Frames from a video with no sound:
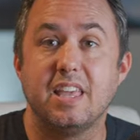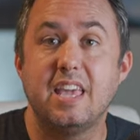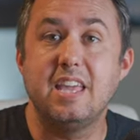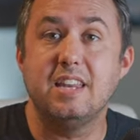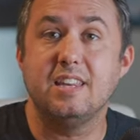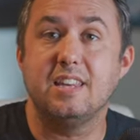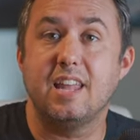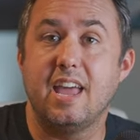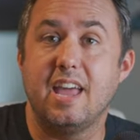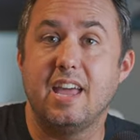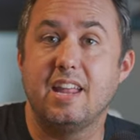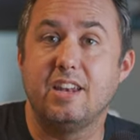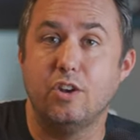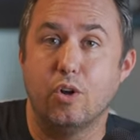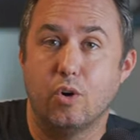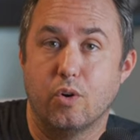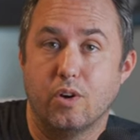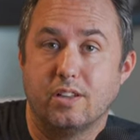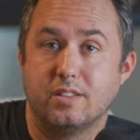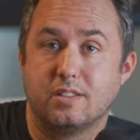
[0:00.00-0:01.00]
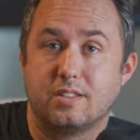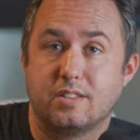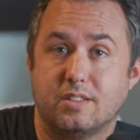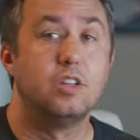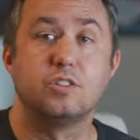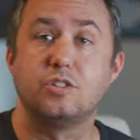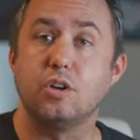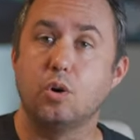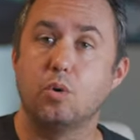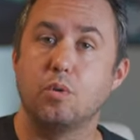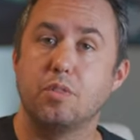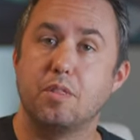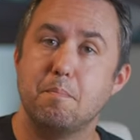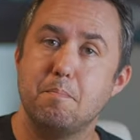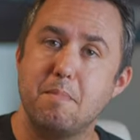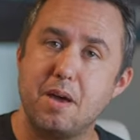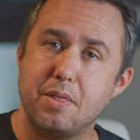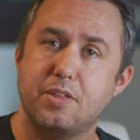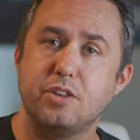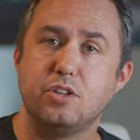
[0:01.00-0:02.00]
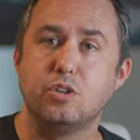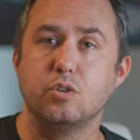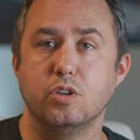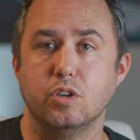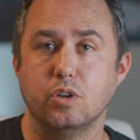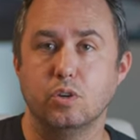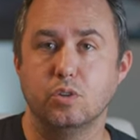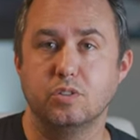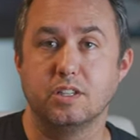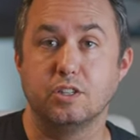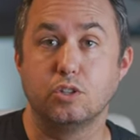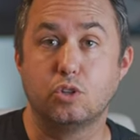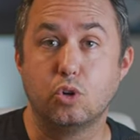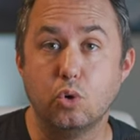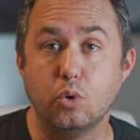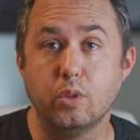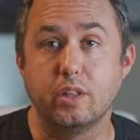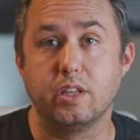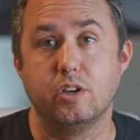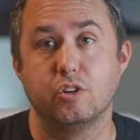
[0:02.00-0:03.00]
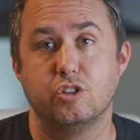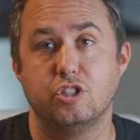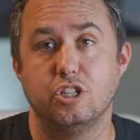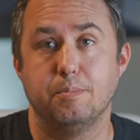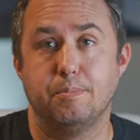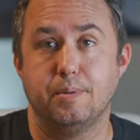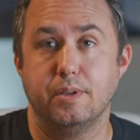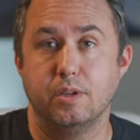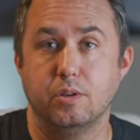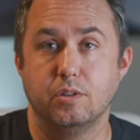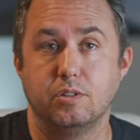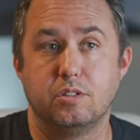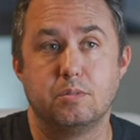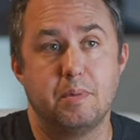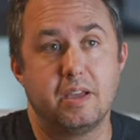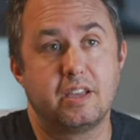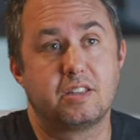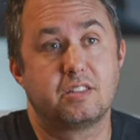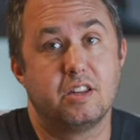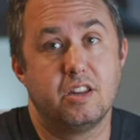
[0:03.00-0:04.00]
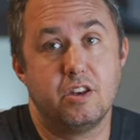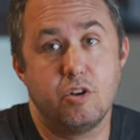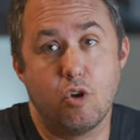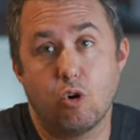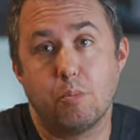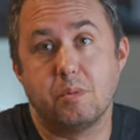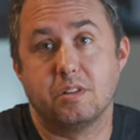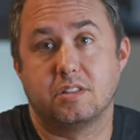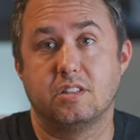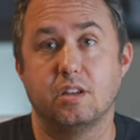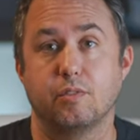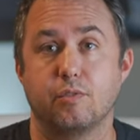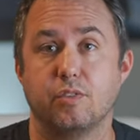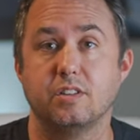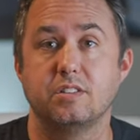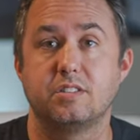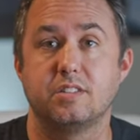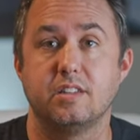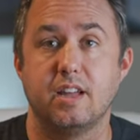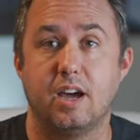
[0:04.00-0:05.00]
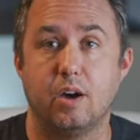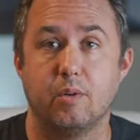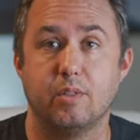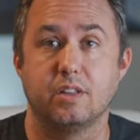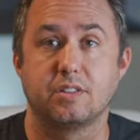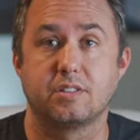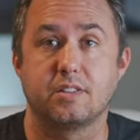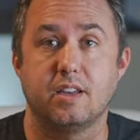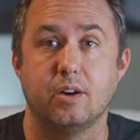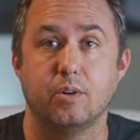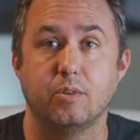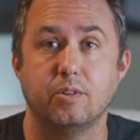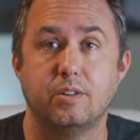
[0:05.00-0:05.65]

Heat and noise. So the method you use in cooling your GPUs makes an enormous difference in how they'll sound.